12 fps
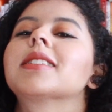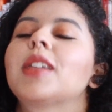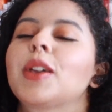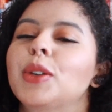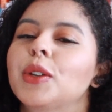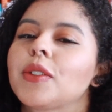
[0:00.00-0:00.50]

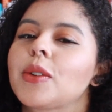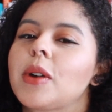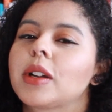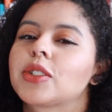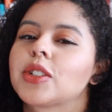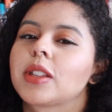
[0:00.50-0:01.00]
thank you for
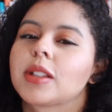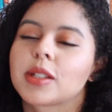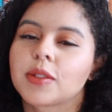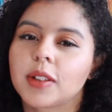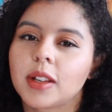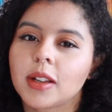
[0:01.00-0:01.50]
watching
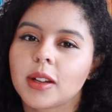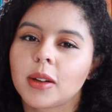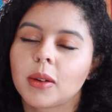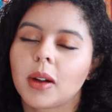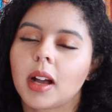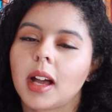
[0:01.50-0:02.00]
this
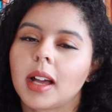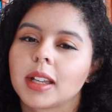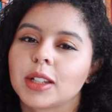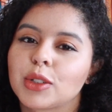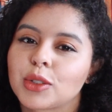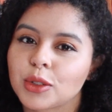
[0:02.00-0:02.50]
video.
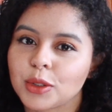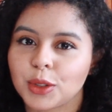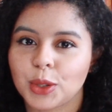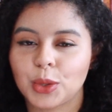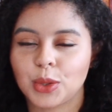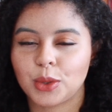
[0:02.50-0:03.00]
I
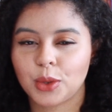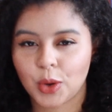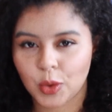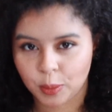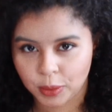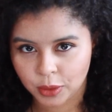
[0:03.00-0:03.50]
truly do
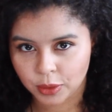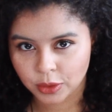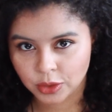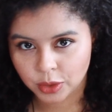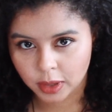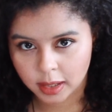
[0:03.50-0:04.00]
hope you
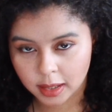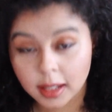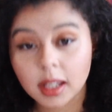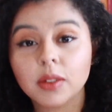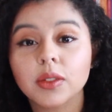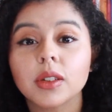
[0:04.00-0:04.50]
enjoyed it.
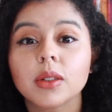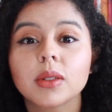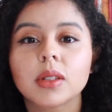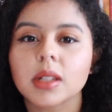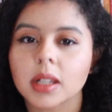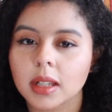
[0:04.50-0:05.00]
If you
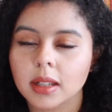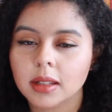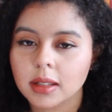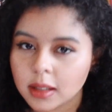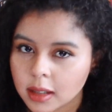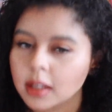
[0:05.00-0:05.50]
did,
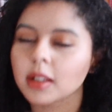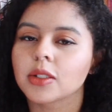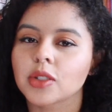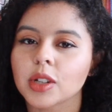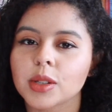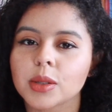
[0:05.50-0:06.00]
I
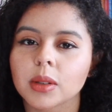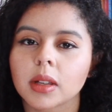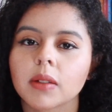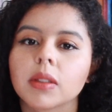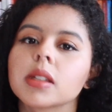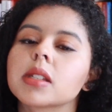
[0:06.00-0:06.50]
trust you'll
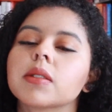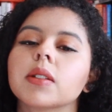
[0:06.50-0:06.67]
give this